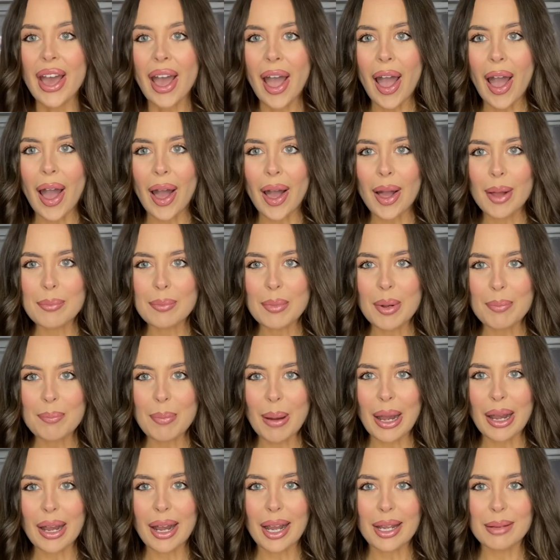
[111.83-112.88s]

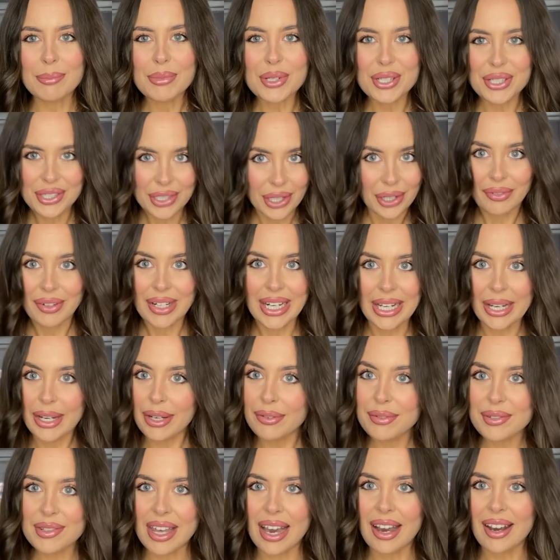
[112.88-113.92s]
But I'm just so
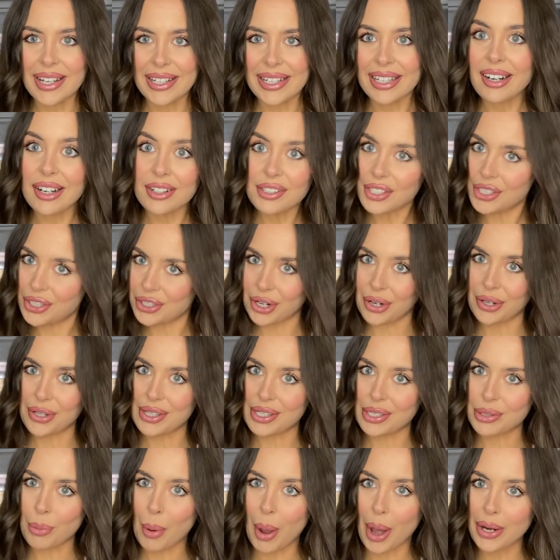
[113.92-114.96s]
relieved that I can actually show you
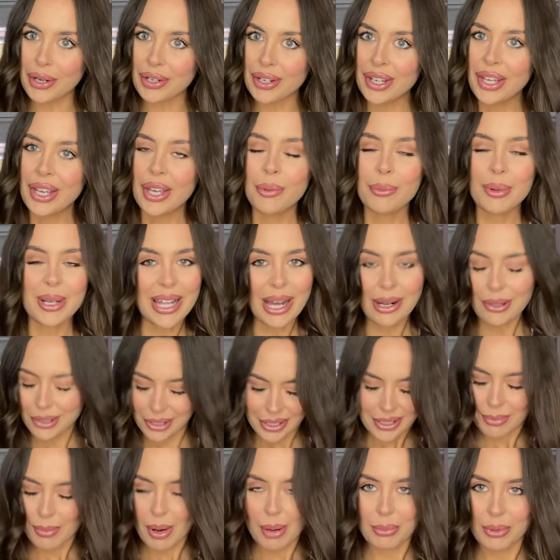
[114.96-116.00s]
this one without
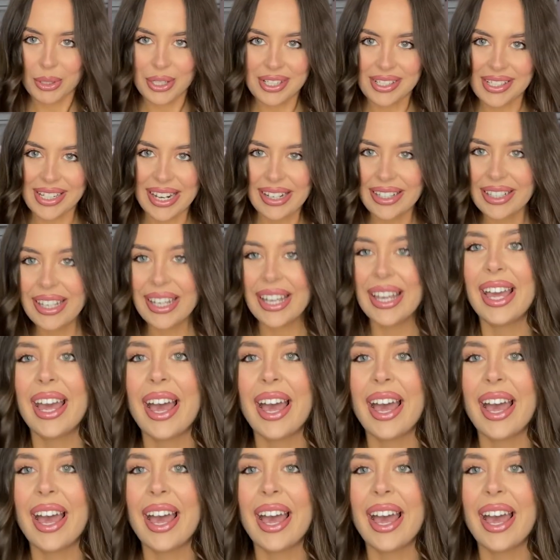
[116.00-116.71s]
losing my modesty.